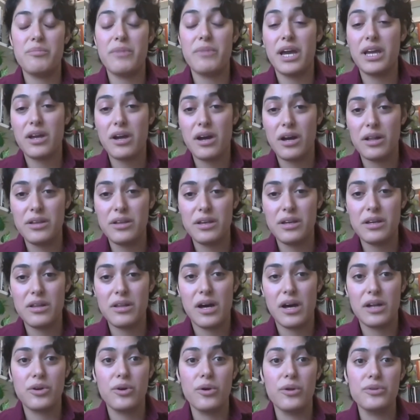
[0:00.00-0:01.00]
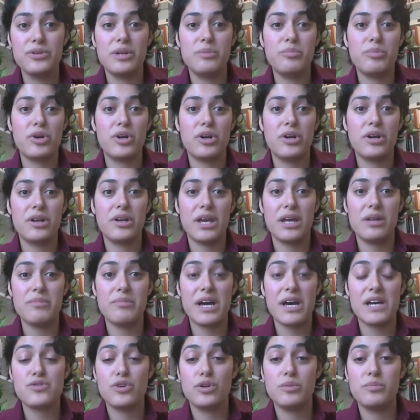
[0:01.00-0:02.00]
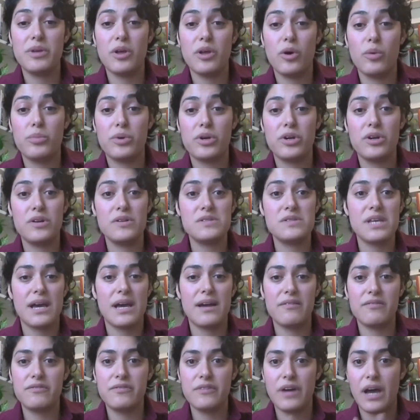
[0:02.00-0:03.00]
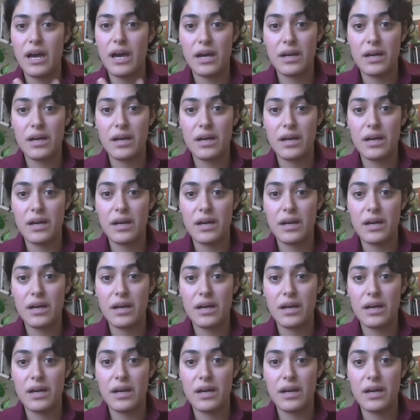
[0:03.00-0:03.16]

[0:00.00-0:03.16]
my colleague Alon Goldenberg and Ambassador Bill Burns, have